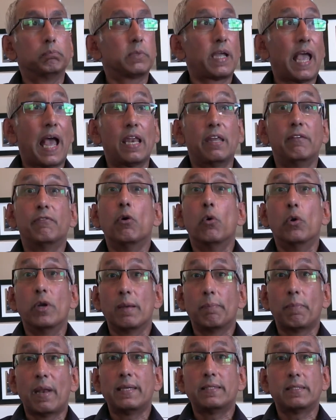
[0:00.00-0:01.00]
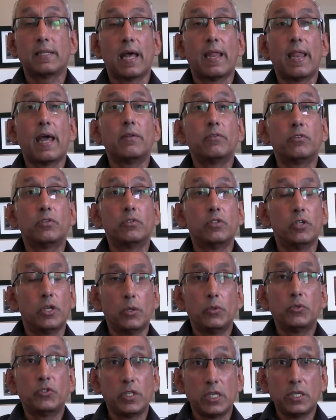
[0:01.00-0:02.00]
California, places like that, to
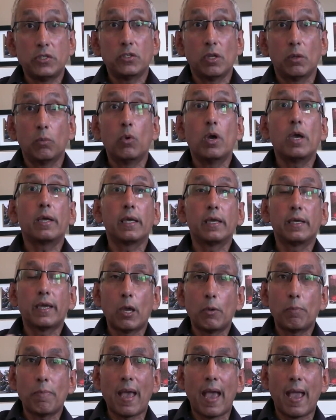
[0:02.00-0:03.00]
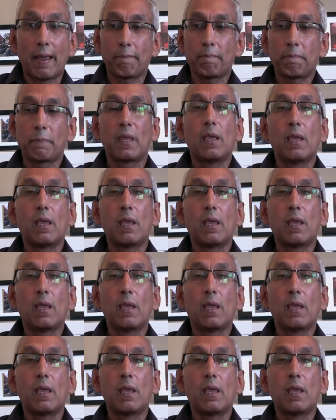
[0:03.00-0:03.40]
do seasonal work and go back.